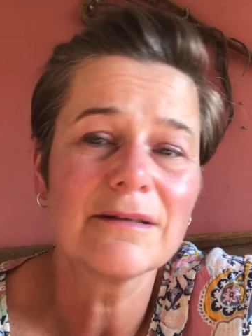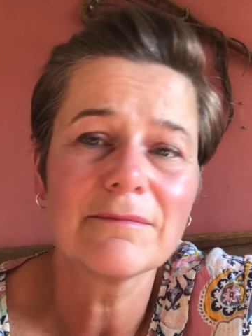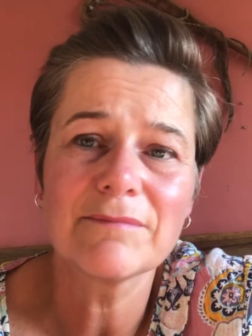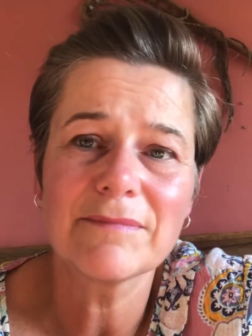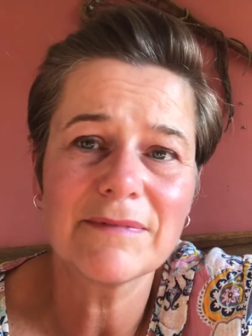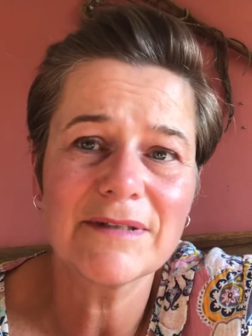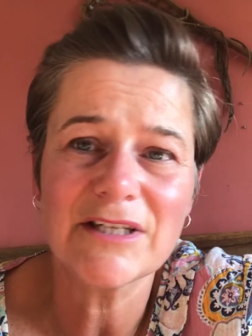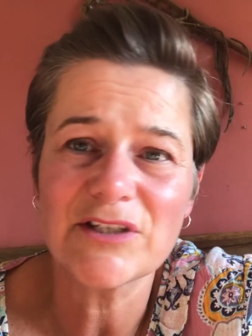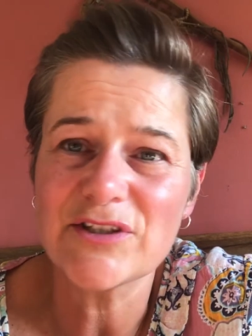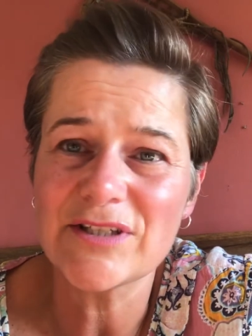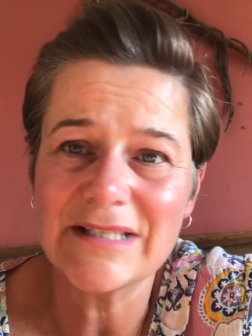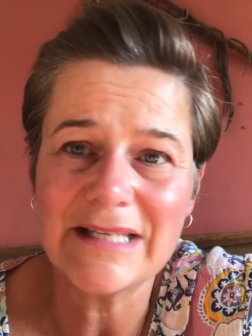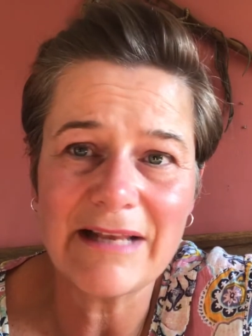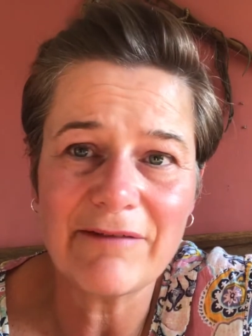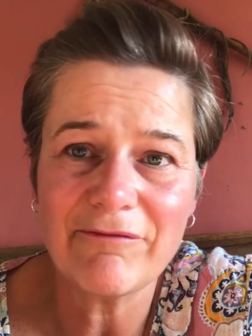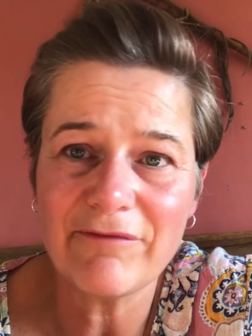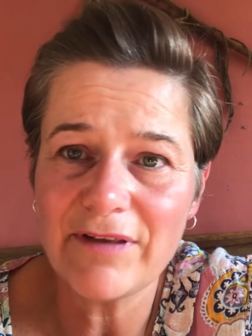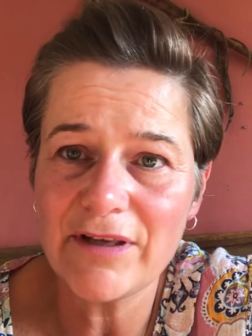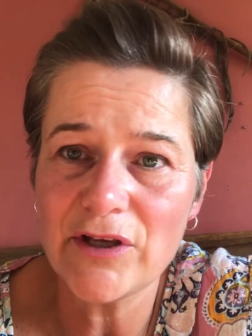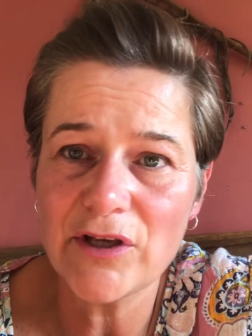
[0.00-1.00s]
such as an
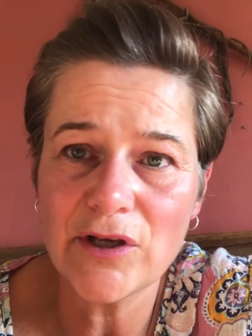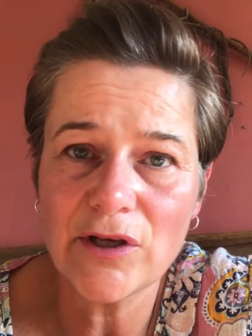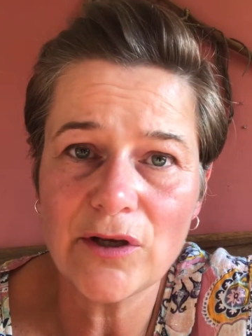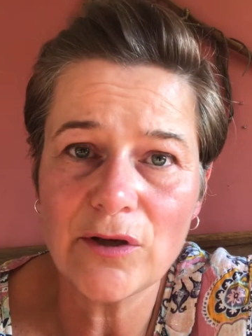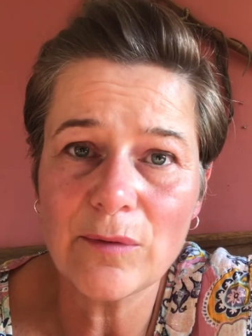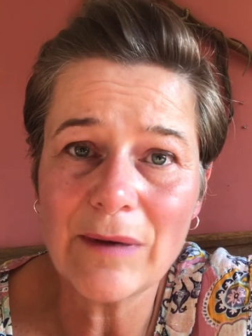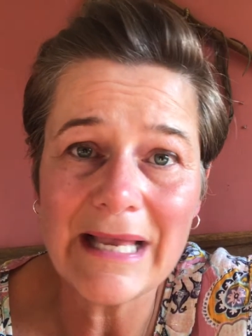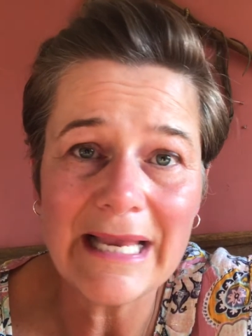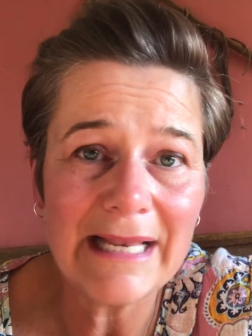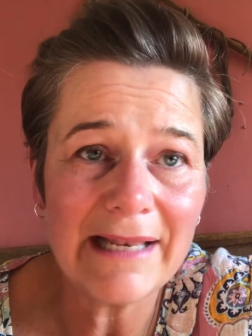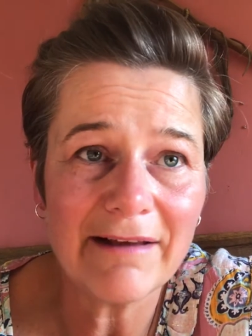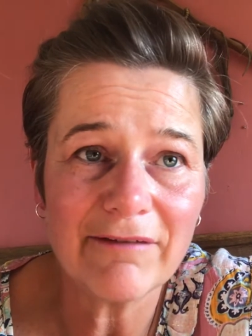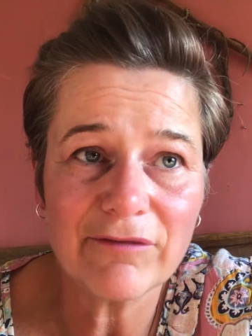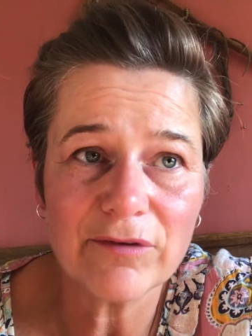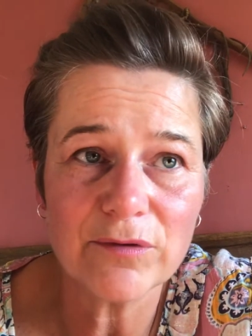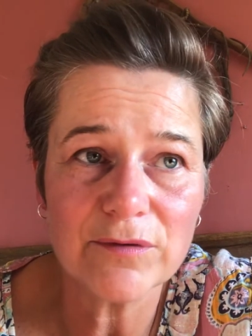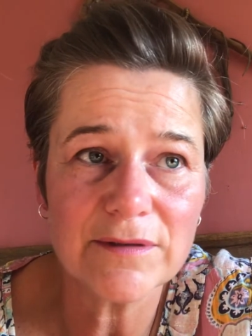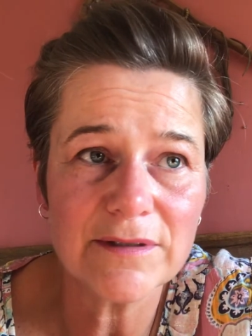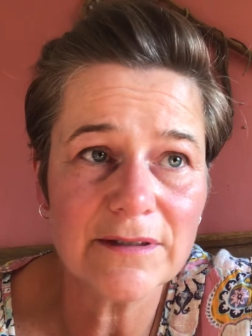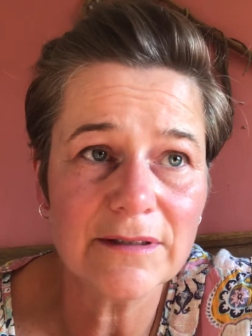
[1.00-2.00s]
NVQ A
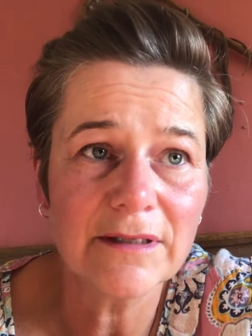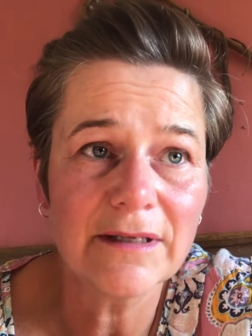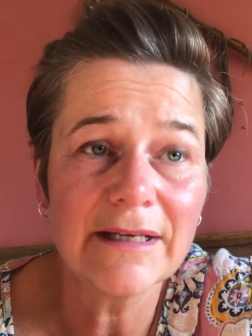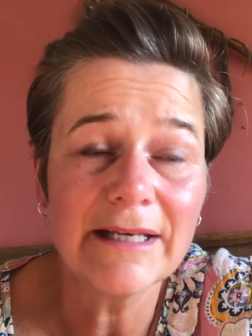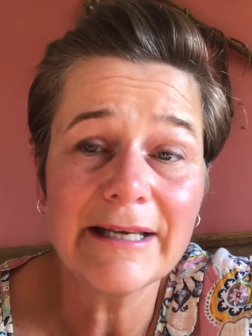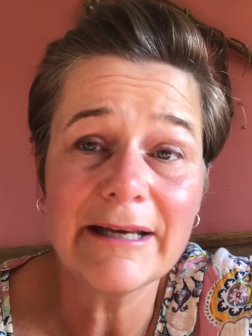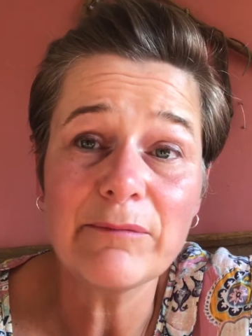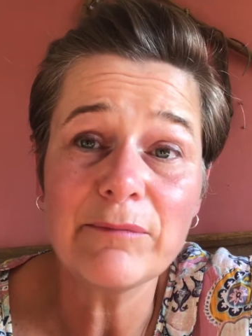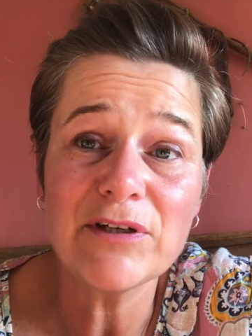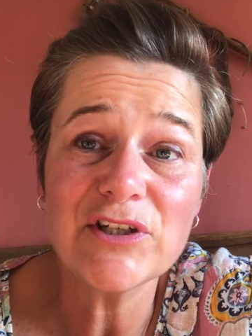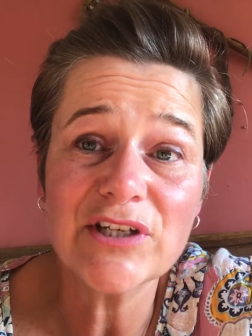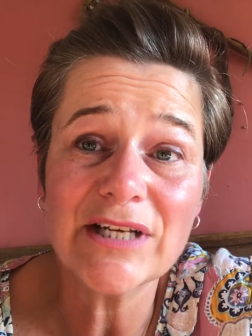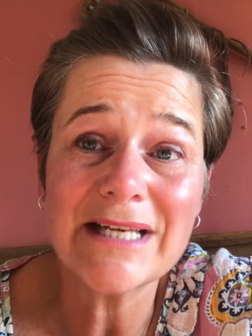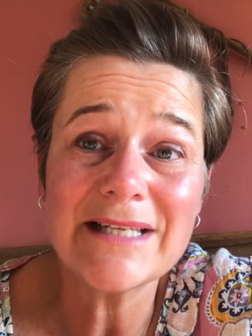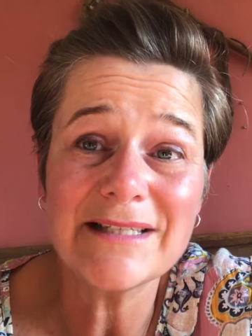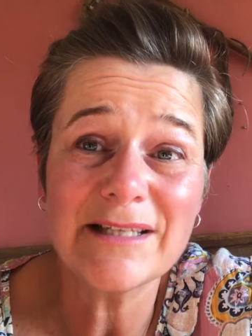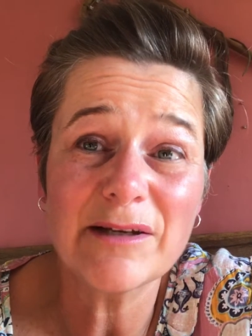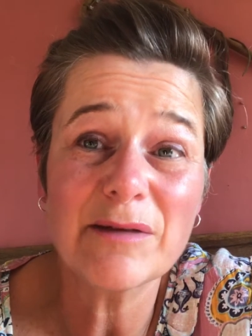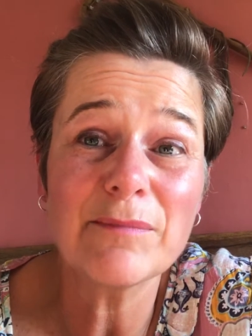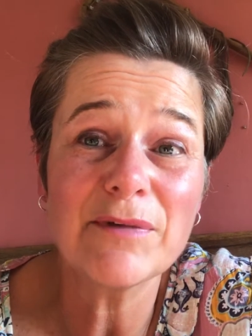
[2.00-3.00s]
levels, in which case
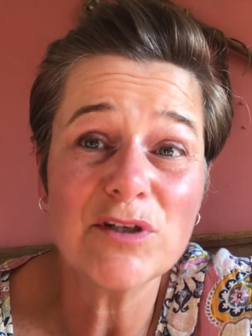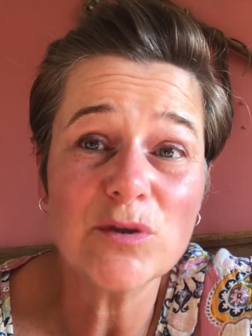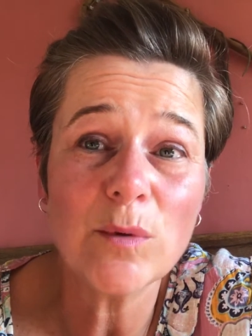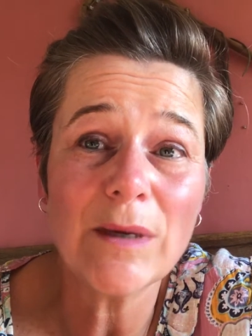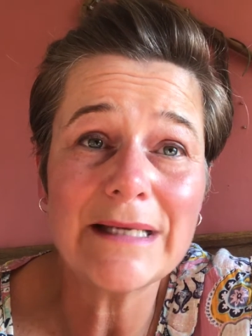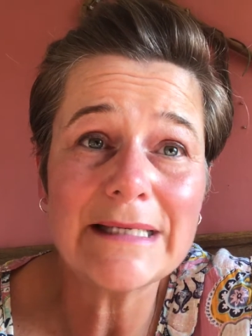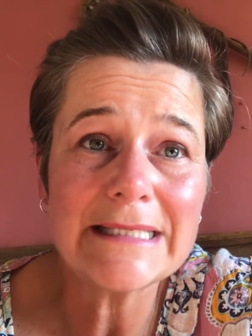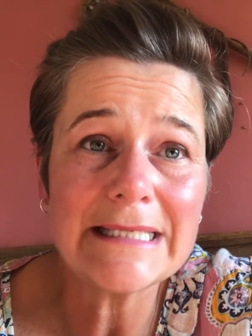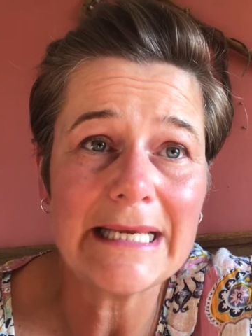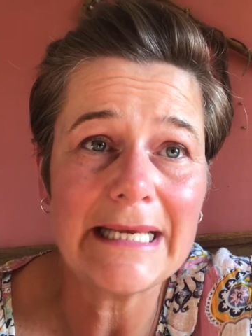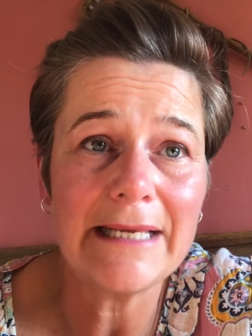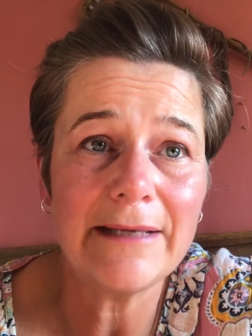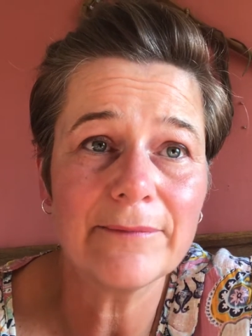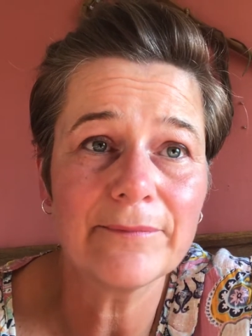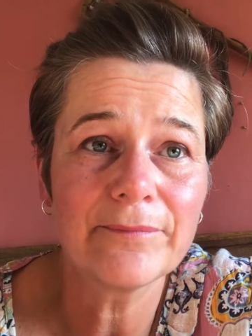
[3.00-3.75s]
it can be 20.